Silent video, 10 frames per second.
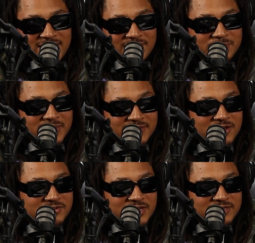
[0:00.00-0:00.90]
I've been
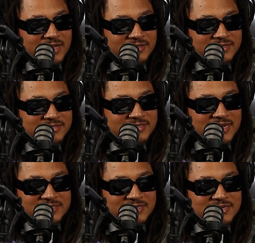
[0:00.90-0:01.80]
there, done that, these things.
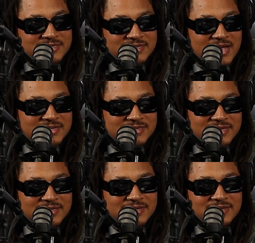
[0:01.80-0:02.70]
I see these guys
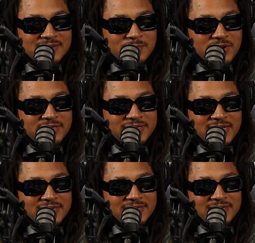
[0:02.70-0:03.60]
like barely
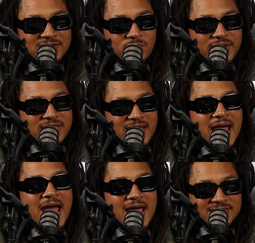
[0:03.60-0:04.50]
getting in the way they
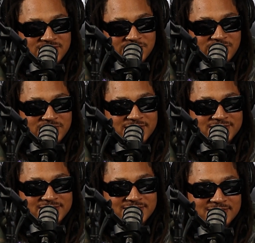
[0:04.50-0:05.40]
act, and
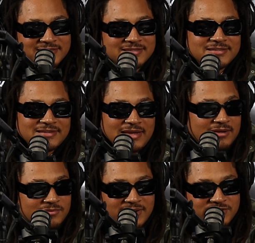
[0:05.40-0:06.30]
it's,
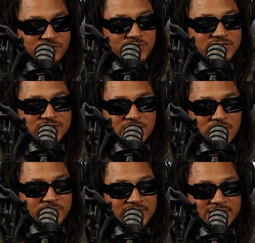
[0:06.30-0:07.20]
hey, what, to each his
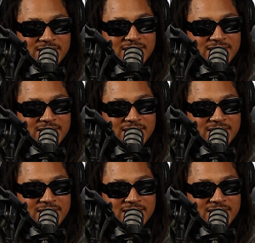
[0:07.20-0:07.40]
own, but